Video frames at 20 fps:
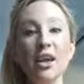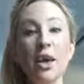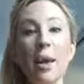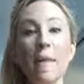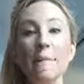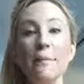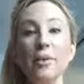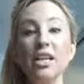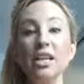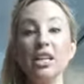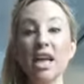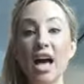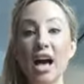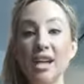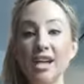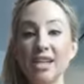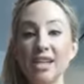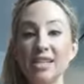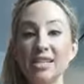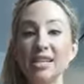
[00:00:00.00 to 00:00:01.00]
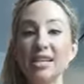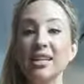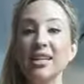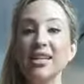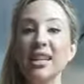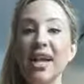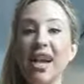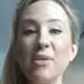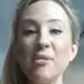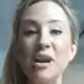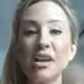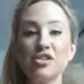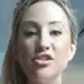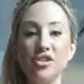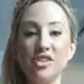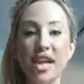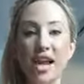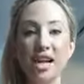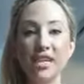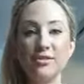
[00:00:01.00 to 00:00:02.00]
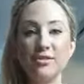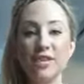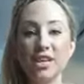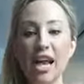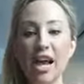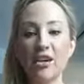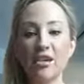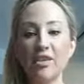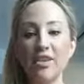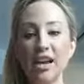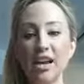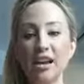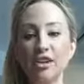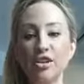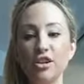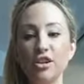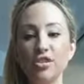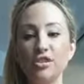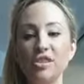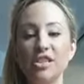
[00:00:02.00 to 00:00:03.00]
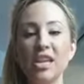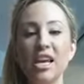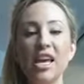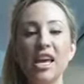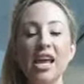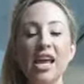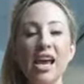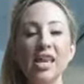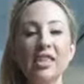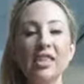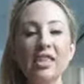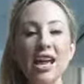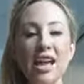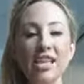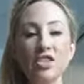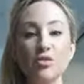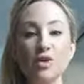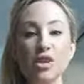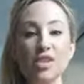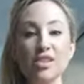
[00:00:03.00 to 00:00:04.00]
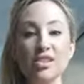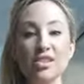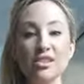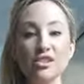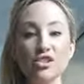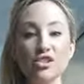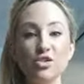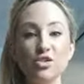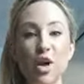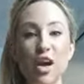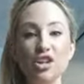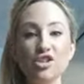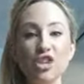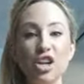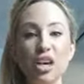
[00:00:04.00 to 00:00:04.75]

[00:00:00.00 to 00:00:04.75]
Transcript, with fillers: Pilates clam exercise for the outer thigh and glutes. And then last one is scissor squat jump.